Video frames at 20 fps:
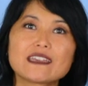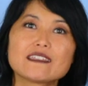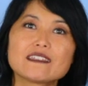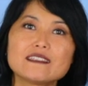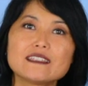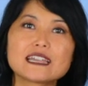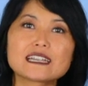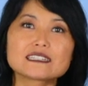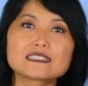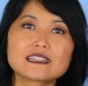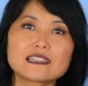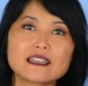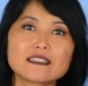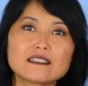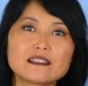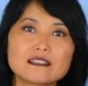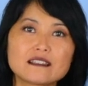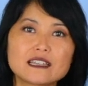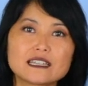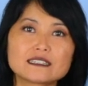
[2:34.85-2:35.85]
the next thing
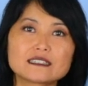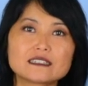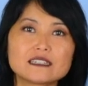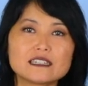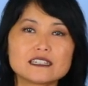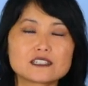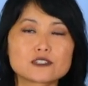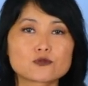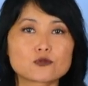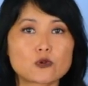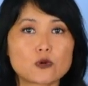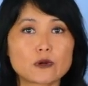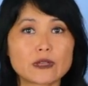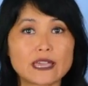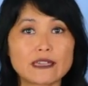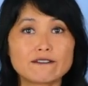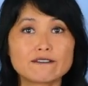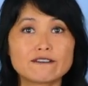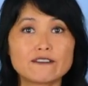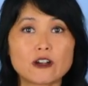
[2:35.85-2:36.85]
on the list is
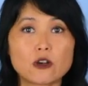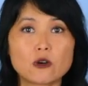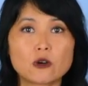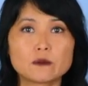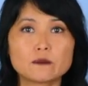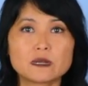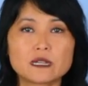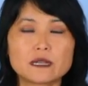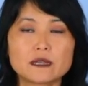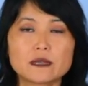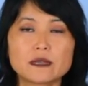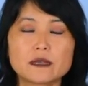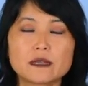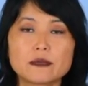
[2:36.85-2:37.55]
ROGAINE foam.